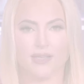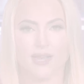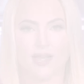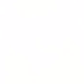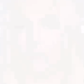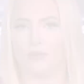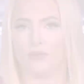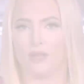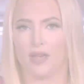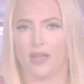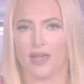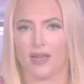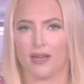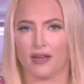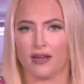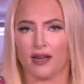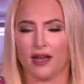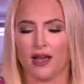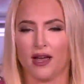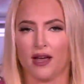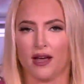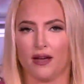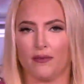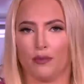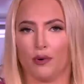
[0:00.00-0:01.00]
People like
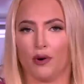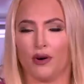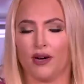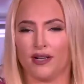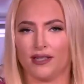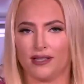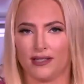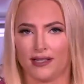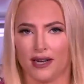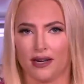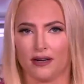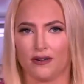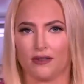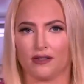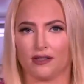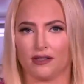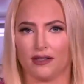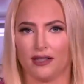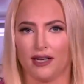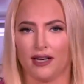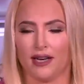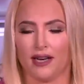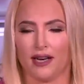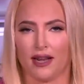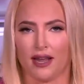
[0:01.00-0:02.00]
Bernie Sanders
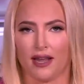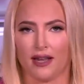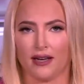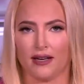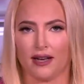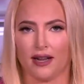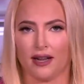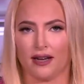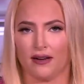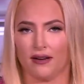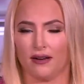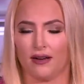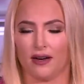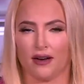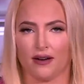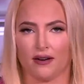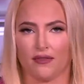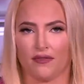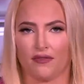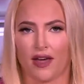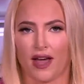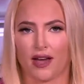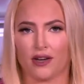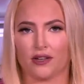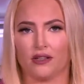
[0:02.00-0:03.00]
leading it in, in a
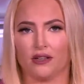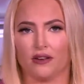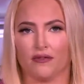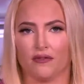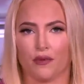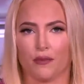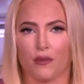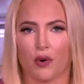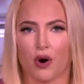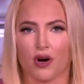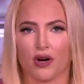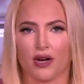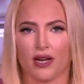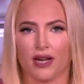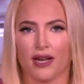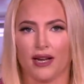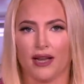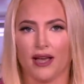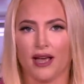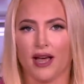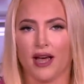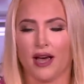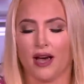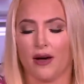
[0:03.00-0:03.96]
faction of the party,